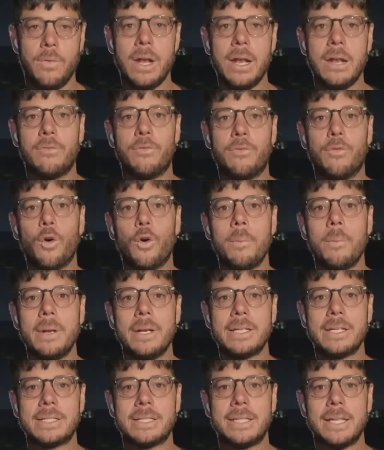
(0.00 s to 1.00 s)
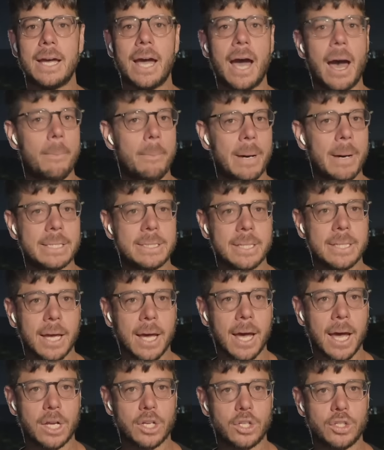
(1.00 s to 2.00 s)
Iranian Foreign Minister Abbas
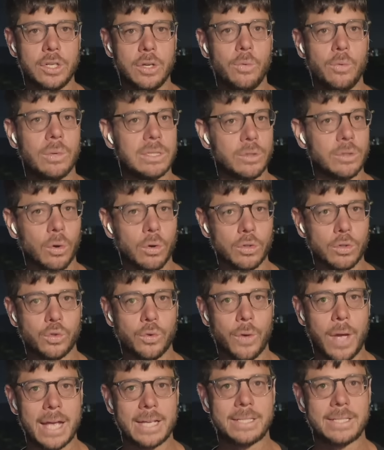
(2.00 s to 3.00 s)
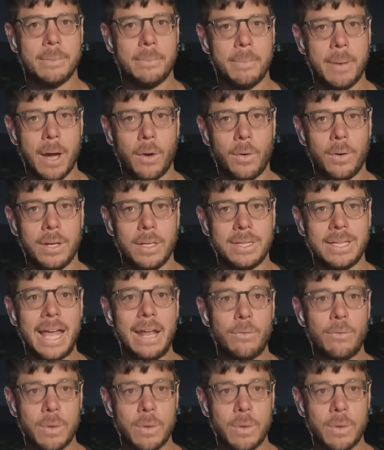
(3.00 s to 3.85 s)
Araghchi was also asked about it